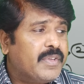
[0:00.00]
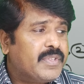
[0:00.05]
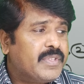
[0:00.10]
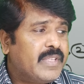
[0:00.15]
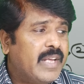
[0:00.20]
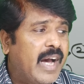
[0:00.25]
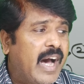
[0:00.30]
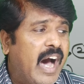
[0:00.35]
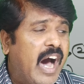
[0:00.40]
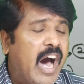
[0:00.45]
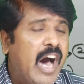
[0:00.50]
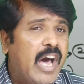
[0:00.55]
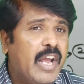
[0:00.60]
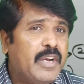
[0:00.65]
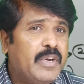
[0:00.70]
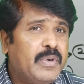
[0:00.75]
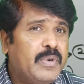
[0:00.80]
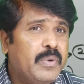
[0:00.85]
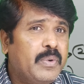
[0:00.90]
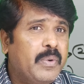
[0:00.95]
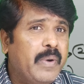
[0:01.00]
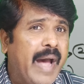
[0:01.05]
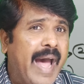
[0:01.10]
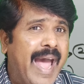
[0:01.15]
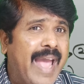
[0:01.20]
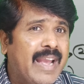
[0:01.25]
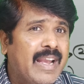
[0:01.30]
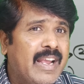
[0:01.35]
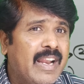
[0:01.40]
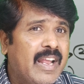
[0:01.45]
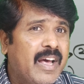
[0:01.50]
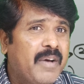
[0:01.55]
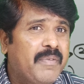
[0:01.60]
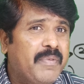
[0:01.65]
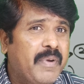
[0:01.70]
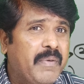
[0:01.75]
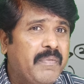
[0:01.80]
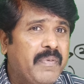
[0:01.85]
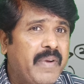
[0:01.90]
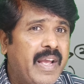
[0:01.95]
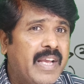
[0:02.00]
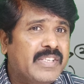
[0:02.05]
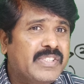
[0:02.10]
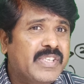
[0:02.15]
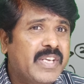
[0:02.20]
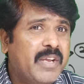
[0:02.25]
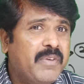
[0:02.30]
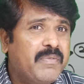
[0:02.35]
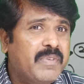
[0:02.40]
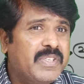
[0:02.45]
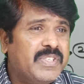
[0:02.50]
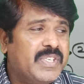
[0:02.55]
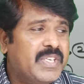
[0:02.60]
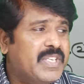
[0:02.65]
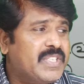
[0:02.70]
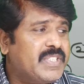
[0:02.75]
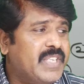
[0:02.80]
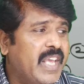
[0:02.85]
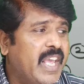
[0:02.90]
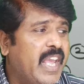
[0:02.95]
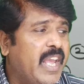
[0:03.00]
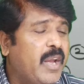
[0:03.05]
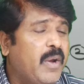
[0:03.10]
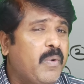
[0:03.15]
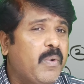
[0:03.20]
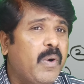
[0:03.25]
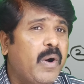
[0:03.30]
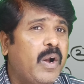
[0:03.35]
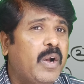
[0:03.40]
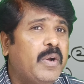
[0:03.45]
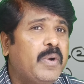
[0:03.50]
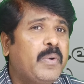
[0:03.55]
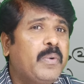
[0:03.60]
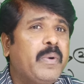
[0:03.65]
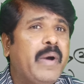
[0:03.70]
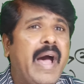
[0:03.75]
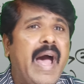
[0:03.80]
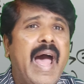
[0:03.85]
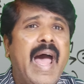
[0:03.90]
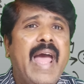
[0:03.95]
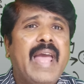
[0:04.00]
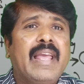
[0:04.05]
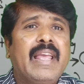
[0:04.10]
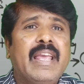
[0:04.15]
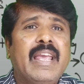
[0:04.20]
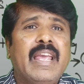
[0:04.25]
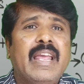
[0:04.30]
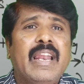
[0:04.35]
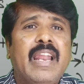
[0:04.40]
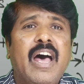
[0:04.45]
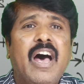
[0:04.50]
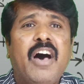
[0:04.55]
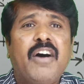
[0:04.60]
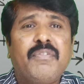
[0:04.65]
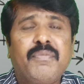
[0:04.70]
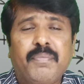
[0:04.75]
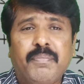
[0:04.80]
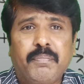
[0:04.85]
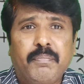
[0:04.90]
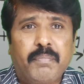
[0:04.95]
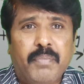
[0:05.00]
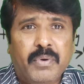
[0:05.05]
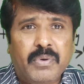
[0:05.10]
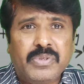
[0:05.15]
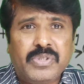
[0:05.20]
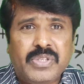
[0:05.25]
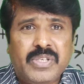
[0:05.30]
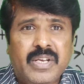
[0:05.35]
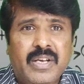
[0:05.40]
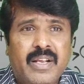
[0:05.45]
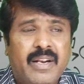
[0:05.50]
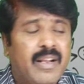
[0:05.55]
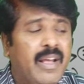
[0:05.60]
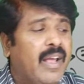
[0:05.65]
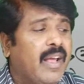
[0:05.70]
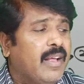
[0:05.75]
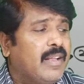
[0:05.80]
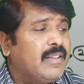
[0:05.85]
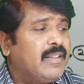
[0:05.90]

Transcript: the R2 angle of refraction, which is equal to angle of Brewster,